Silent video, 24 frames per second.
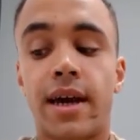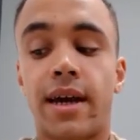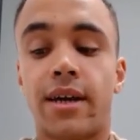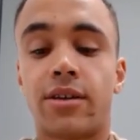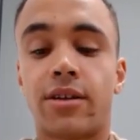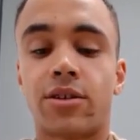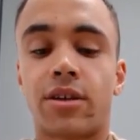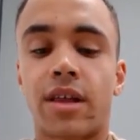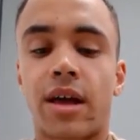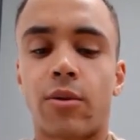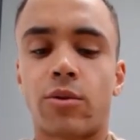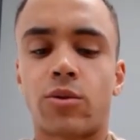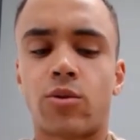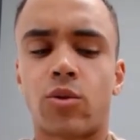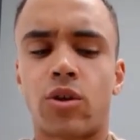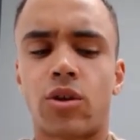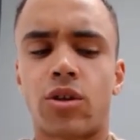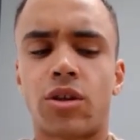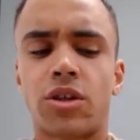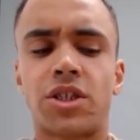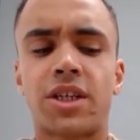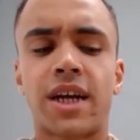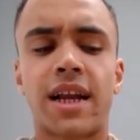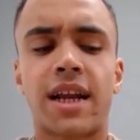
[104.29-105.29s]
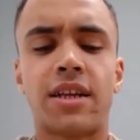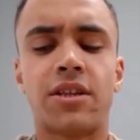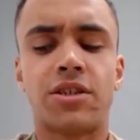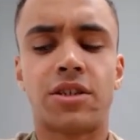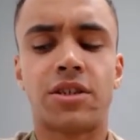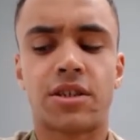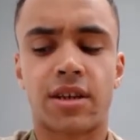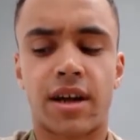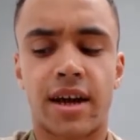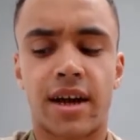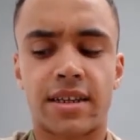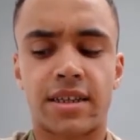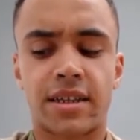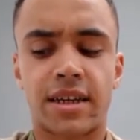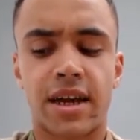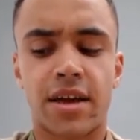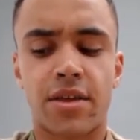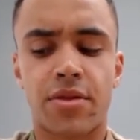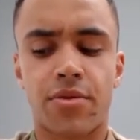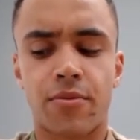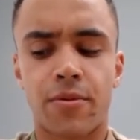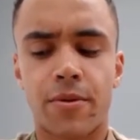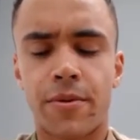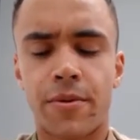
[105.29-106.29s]
so that was one of the challenges I had to get
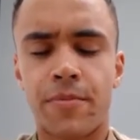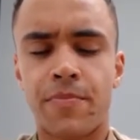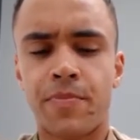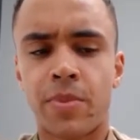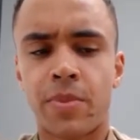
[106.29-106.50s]
through.